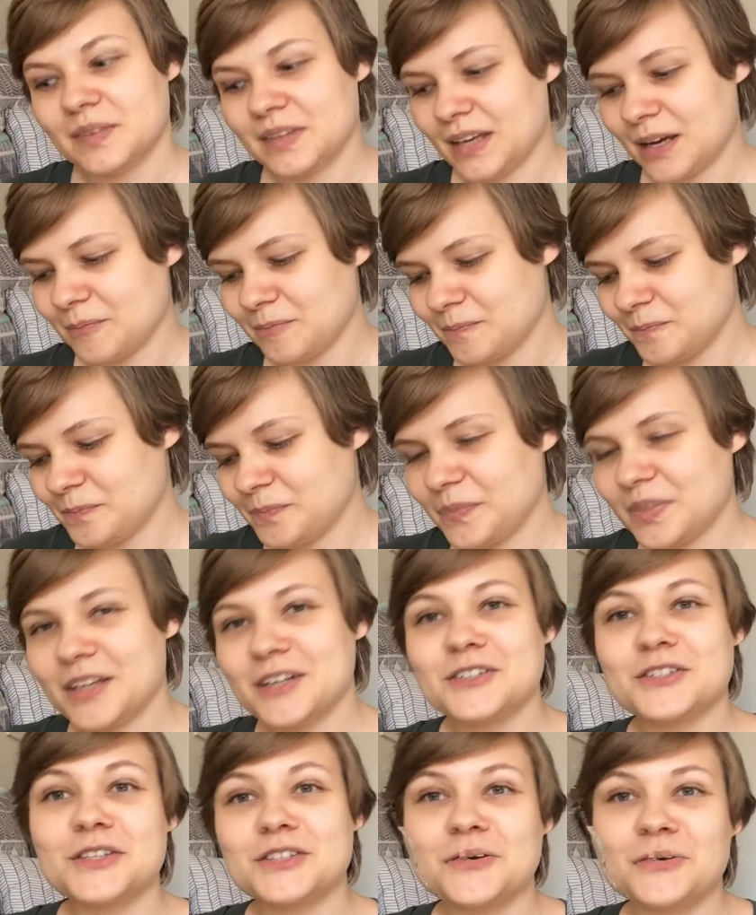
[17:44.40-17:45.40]
yeah,
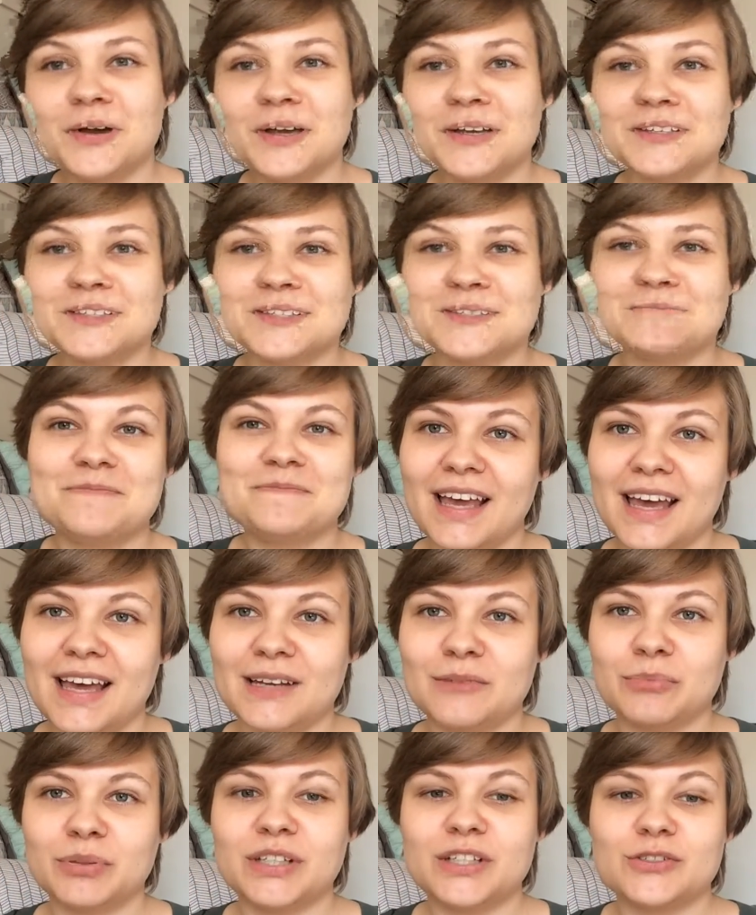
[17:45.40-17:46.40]
there's the oils.
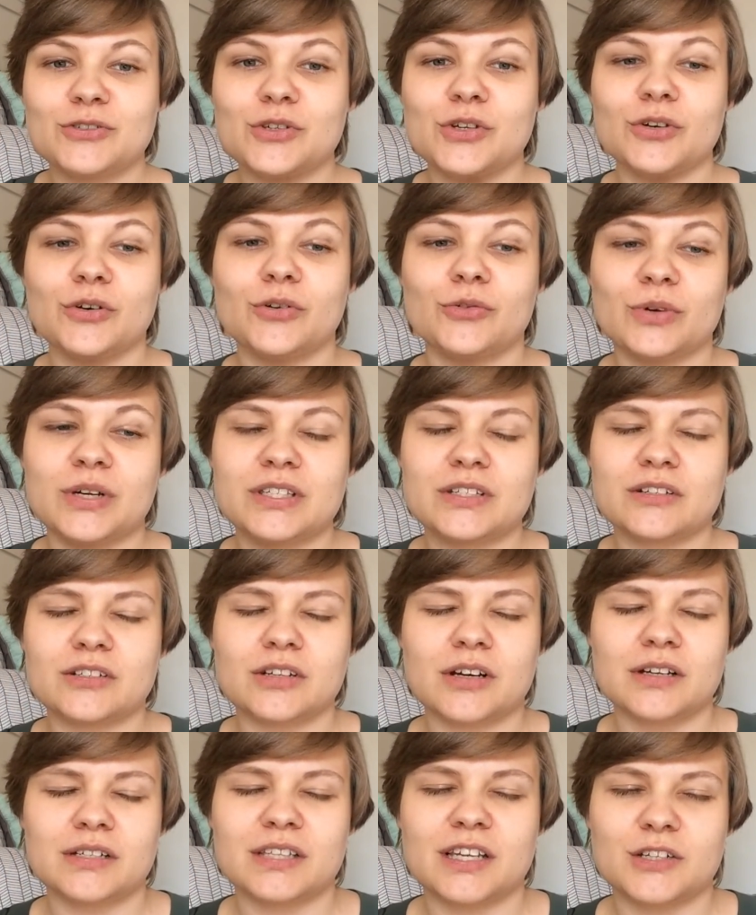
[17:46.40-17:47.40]
Again, please do your own
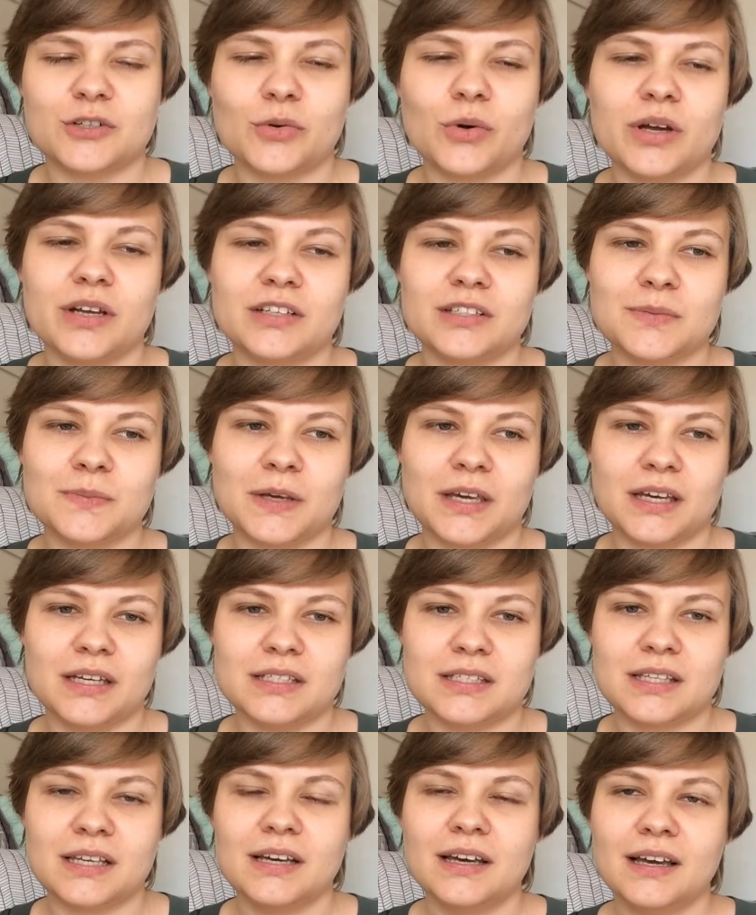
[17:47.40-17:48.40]
research on essential oils
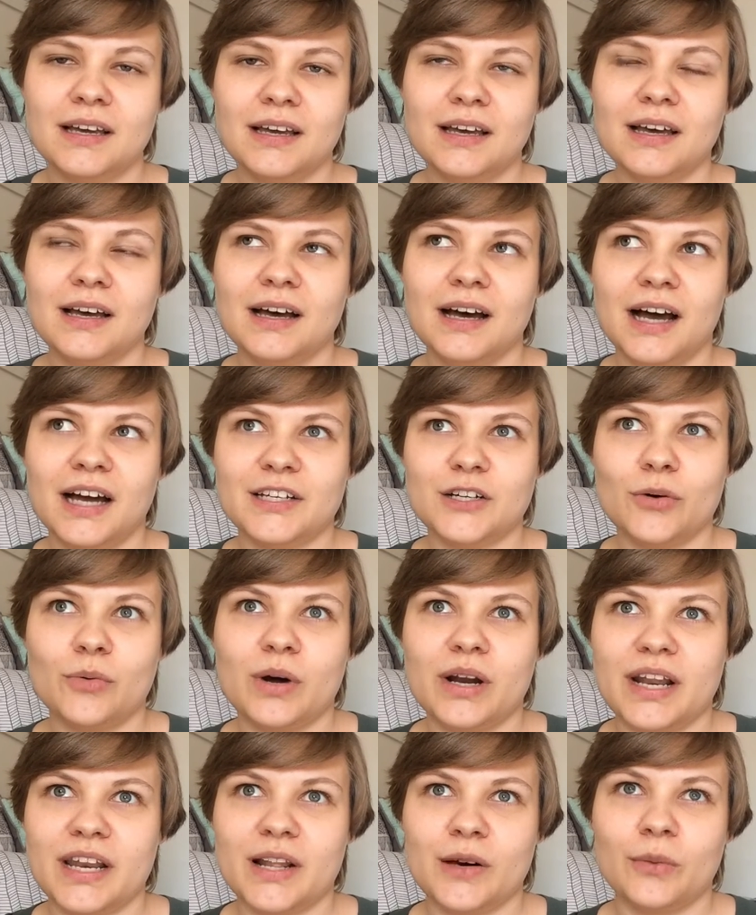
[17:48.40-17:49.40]
because I don't
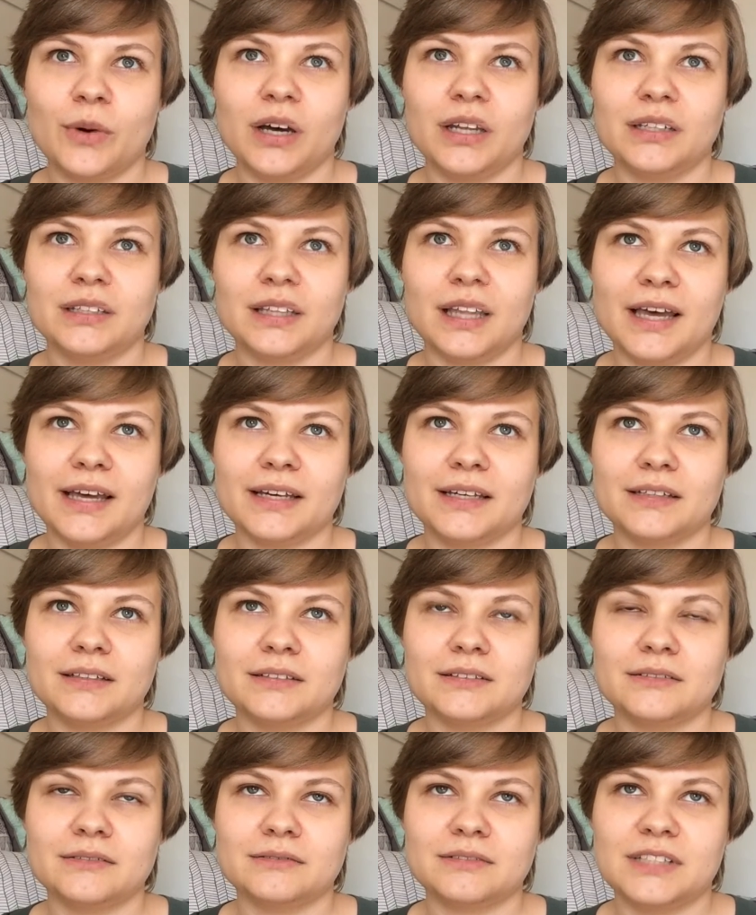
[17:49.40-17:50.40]
want anyone like
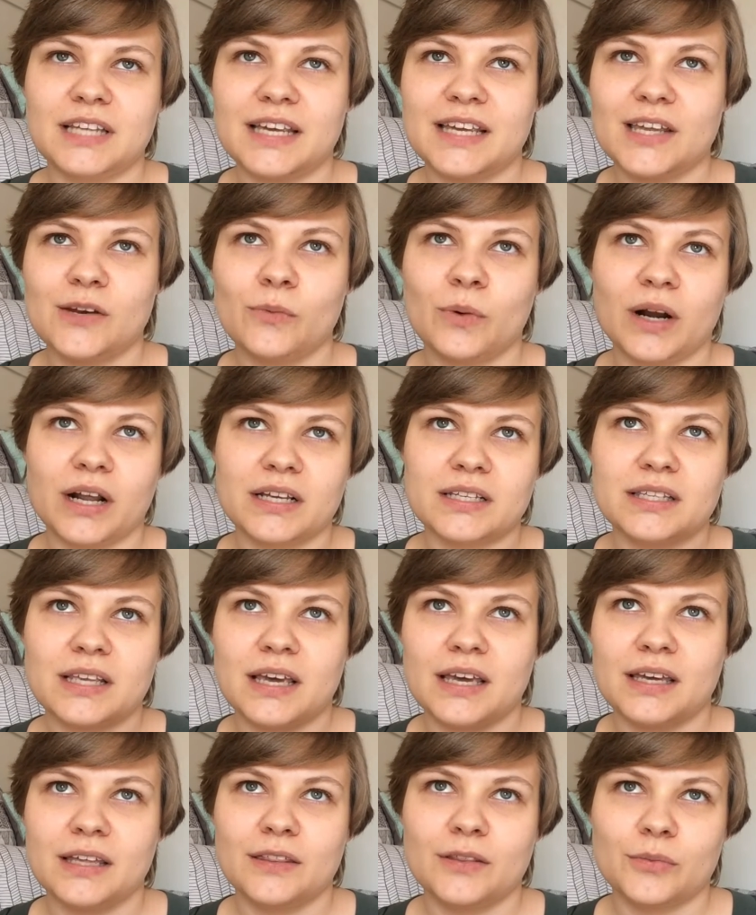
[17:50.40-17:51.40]
taking what I
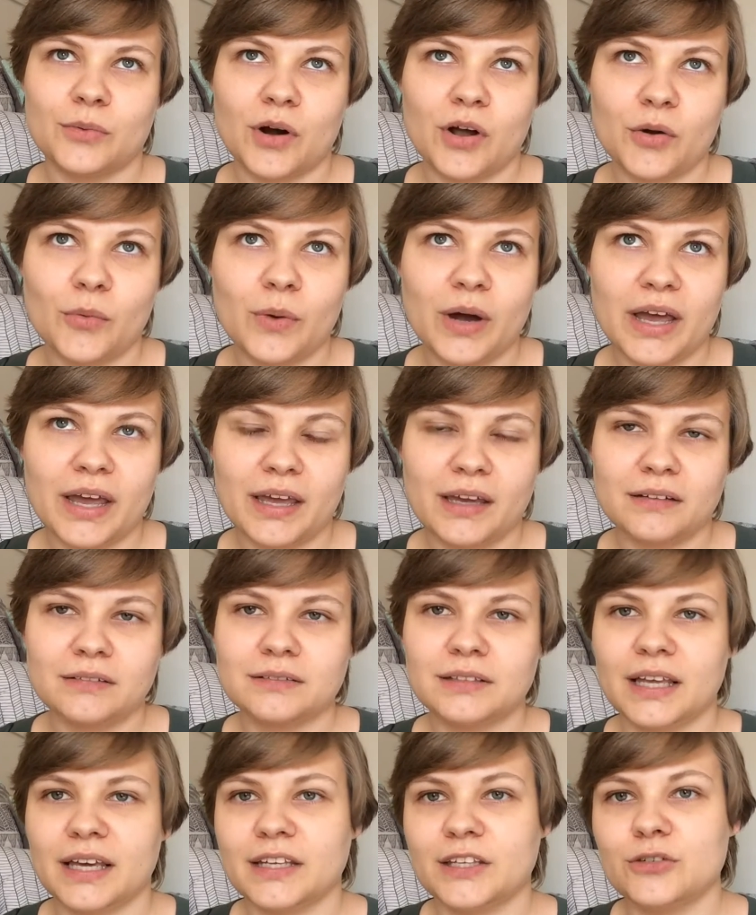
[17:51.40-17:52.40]
say the wrong way.
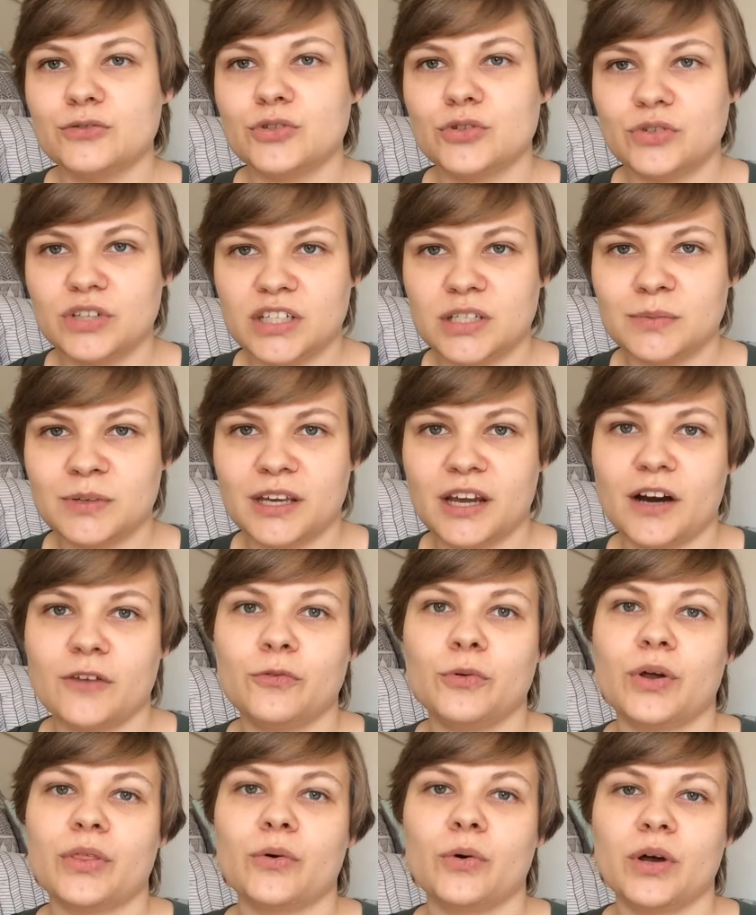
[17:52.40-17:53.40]
Like, you do need to be
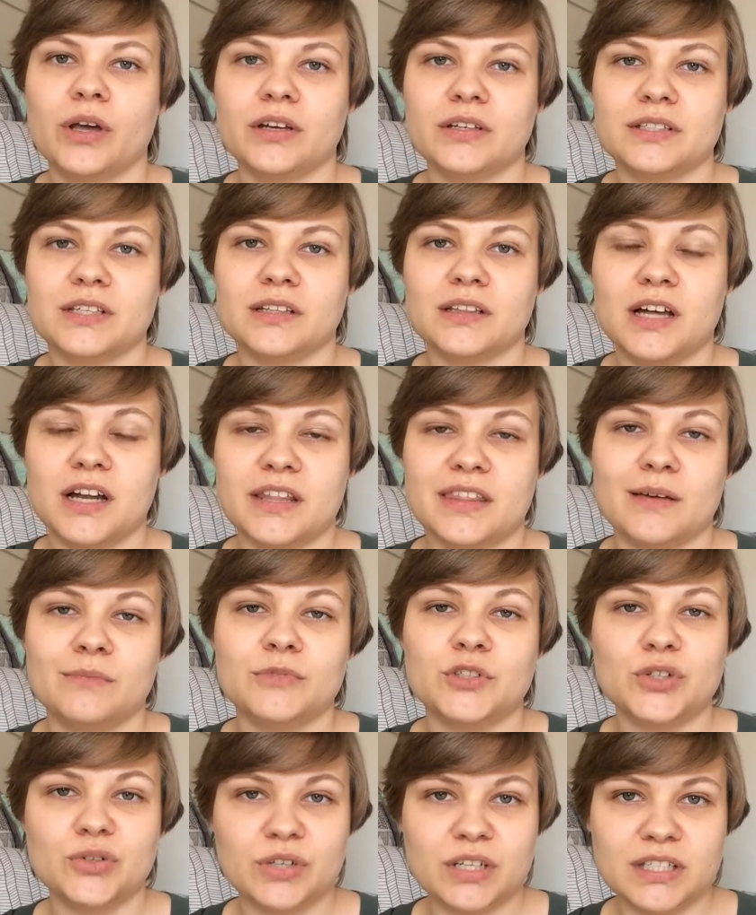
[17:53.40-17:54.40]
careful with oils. A lot of
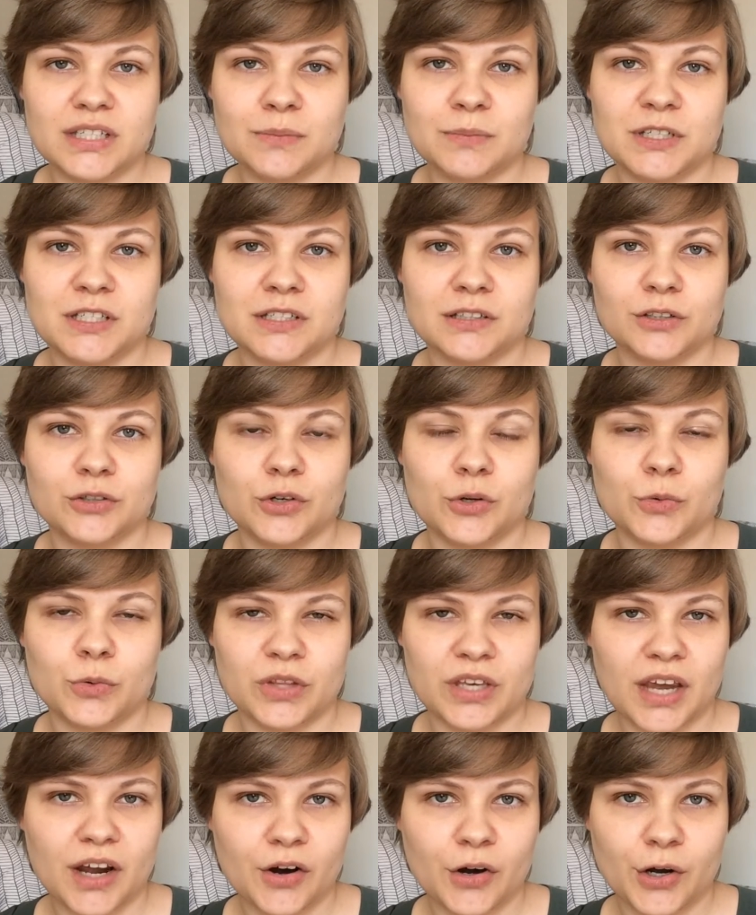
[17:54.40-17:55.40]
them do need to be diluted
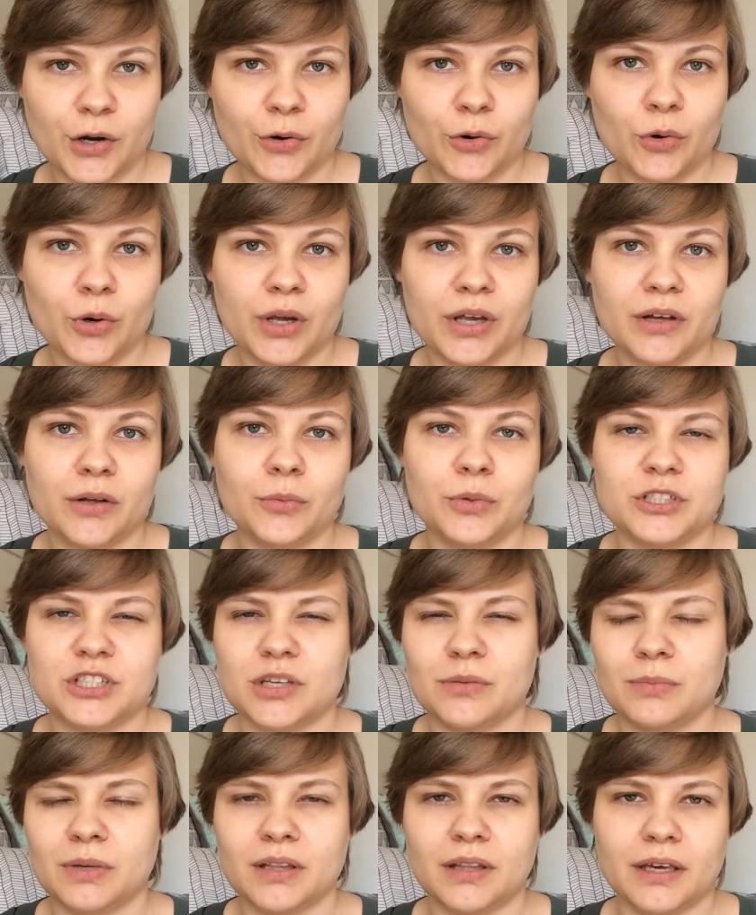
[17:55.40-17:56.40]
with carrier oil,
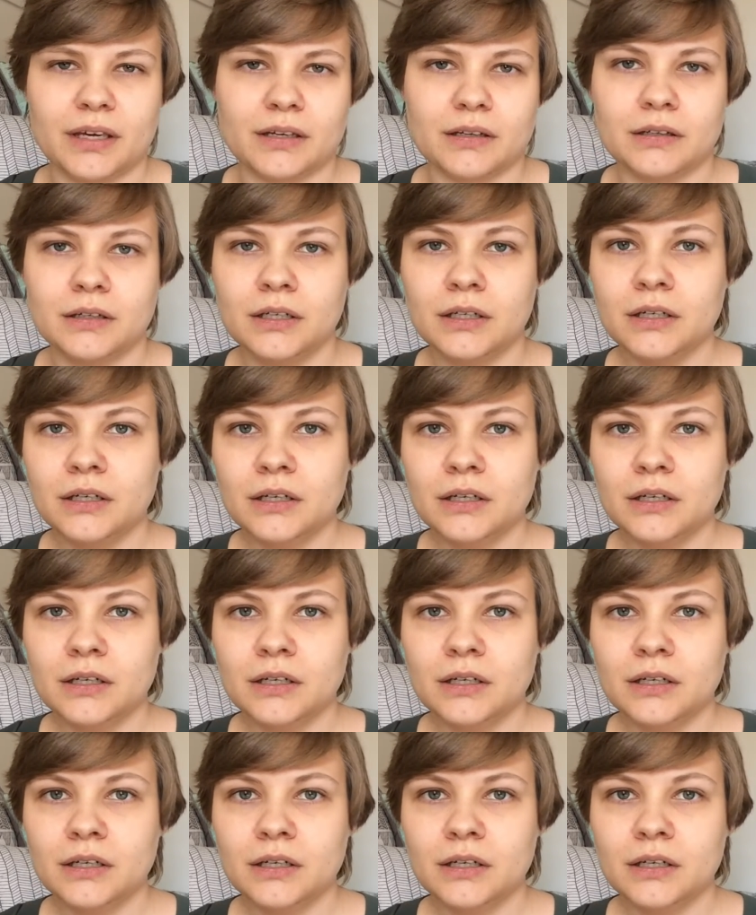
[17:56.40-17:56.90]
which can be like